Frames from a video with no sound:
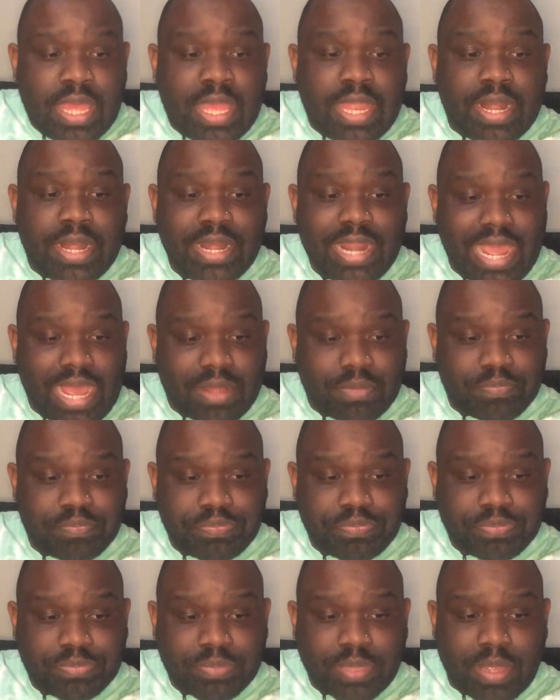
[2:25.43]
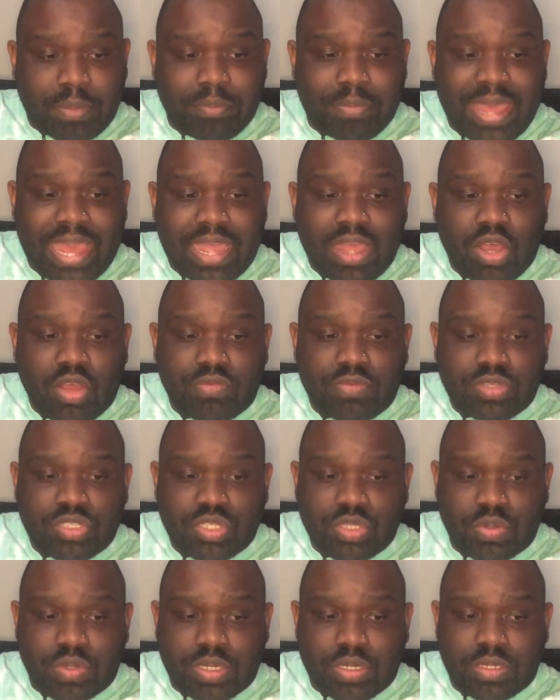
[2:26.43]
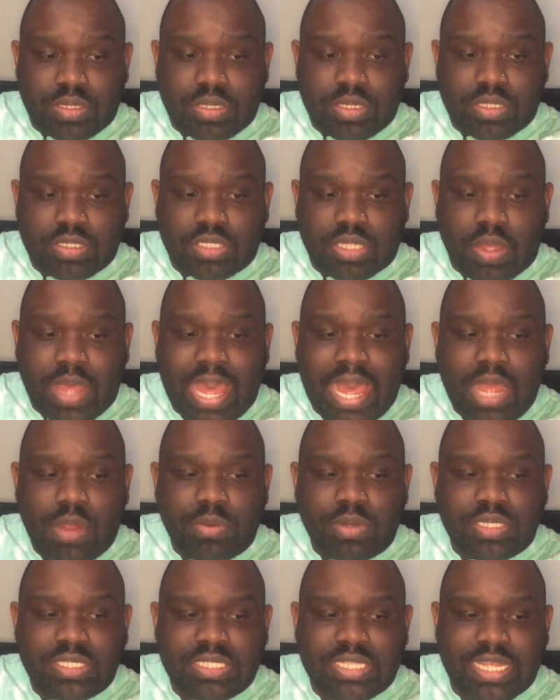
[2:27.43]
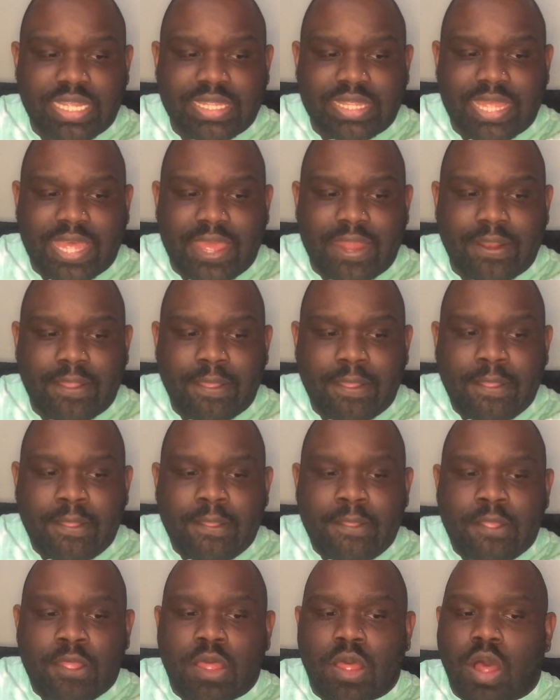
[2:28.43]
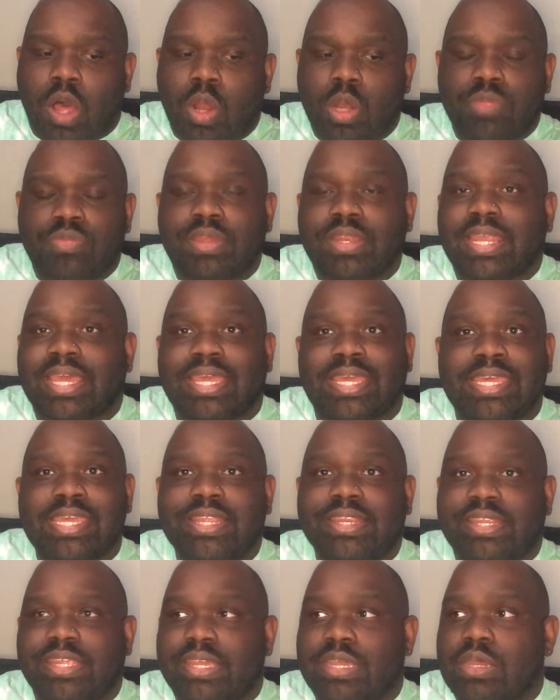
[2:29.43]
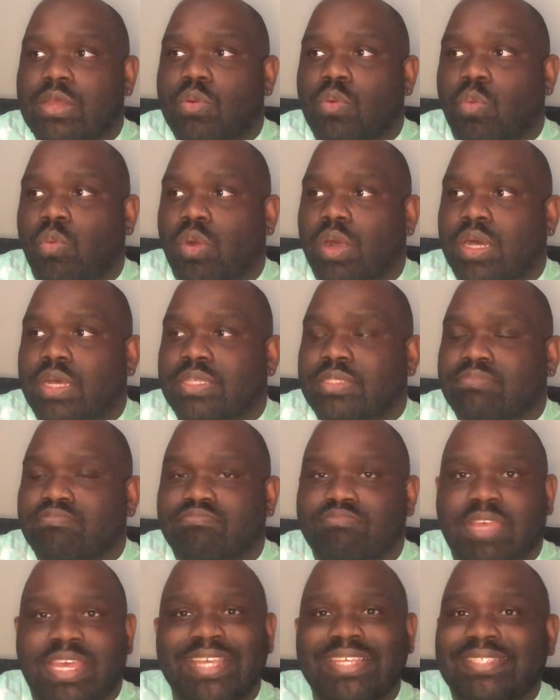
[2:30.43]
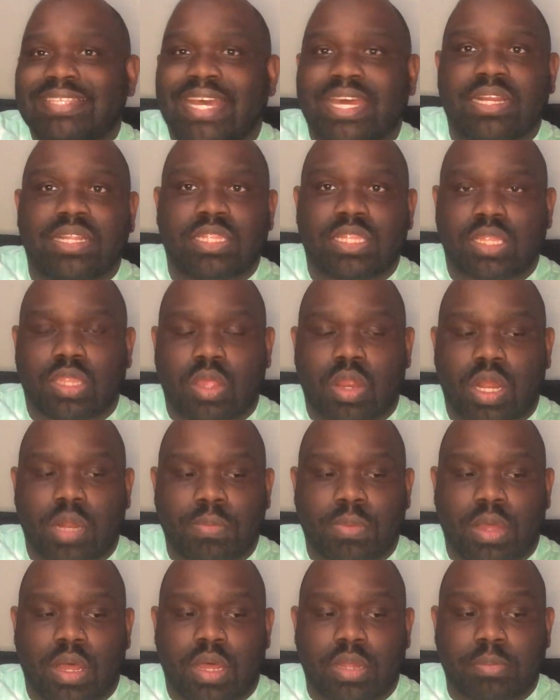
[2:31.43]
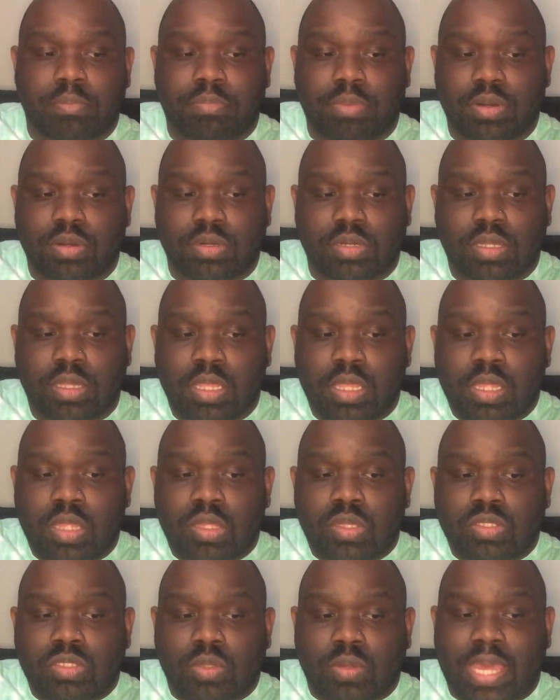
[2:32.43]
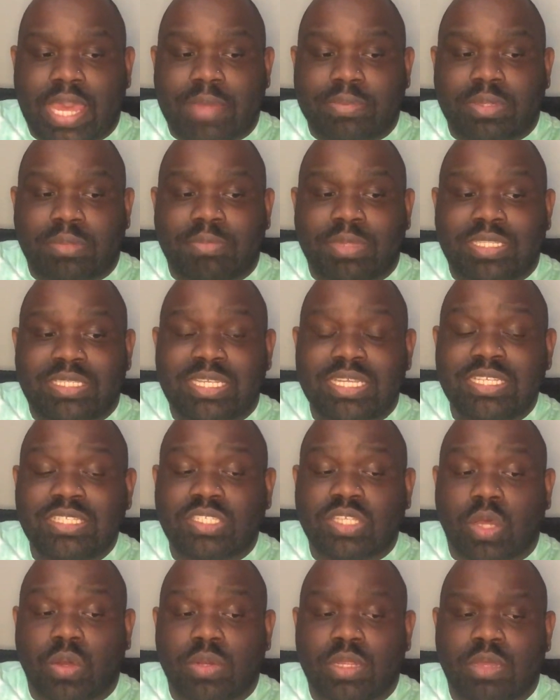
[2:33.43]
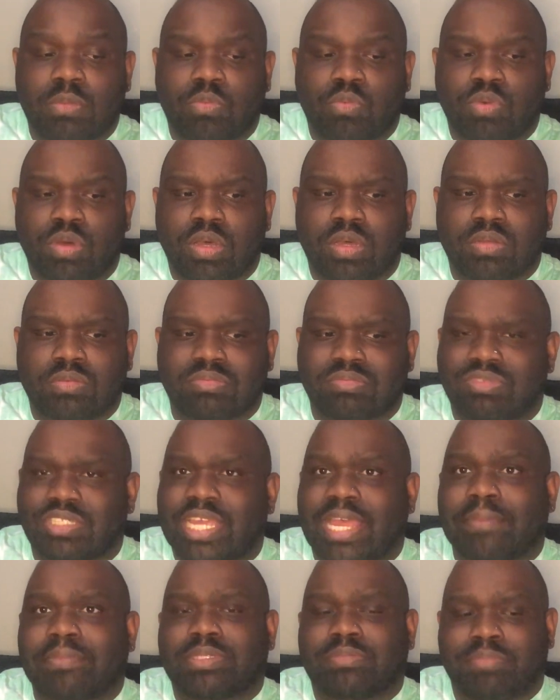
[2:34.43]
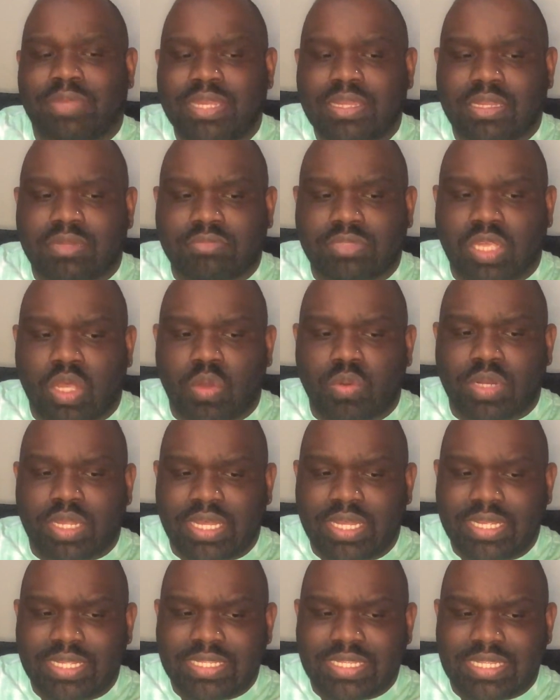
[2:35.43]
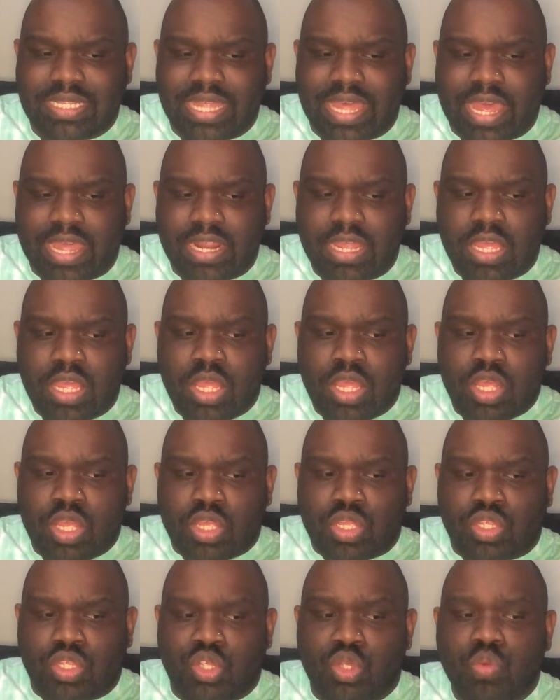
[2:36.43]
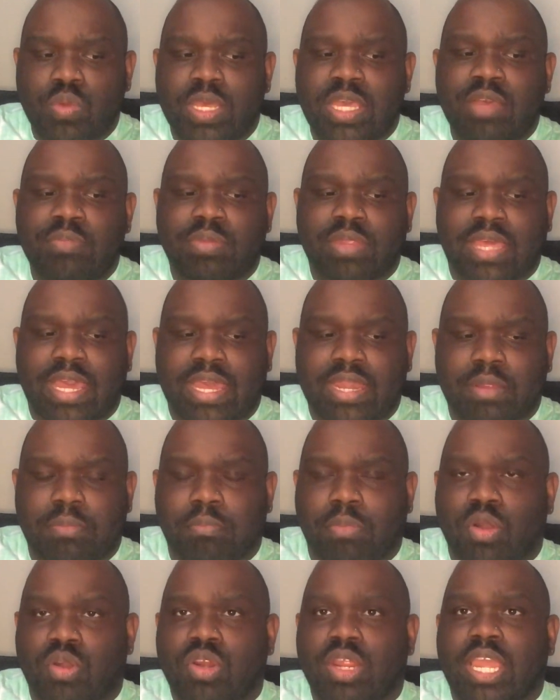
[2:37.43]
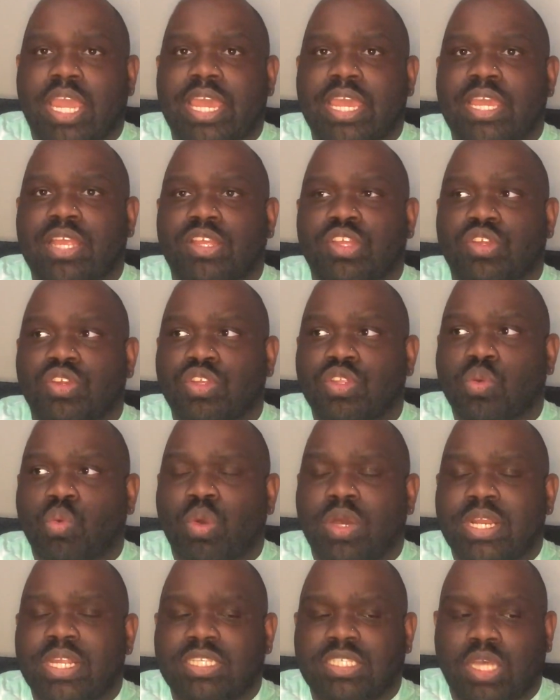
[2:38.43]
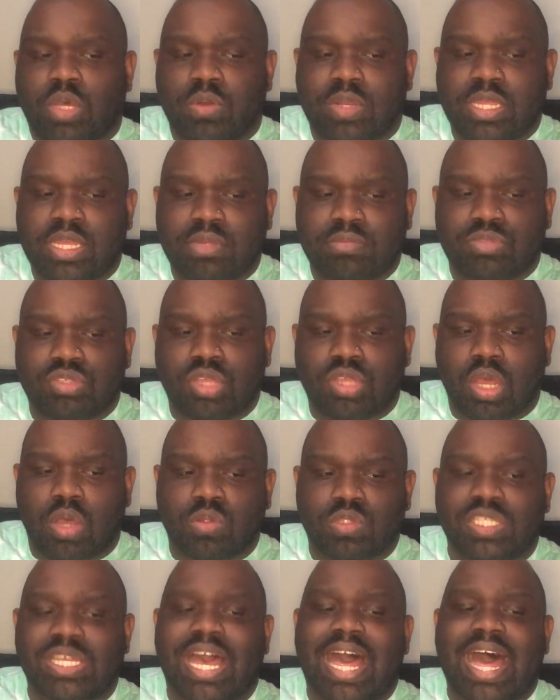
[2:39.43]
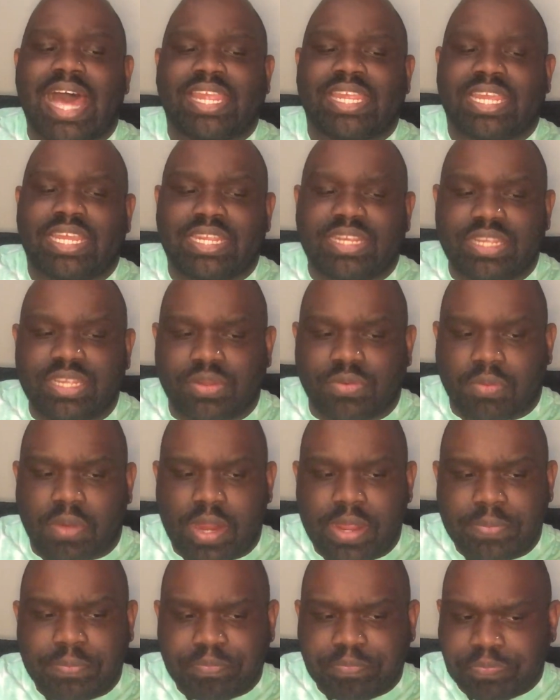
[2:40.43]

Now, back over to it. So Howard said that only thing that he did was he sounded the alarm on Burke. So Captain Batiste told him, well, James Bingham told us that you implicated Burke and you're the one that told him to go to IAD, right?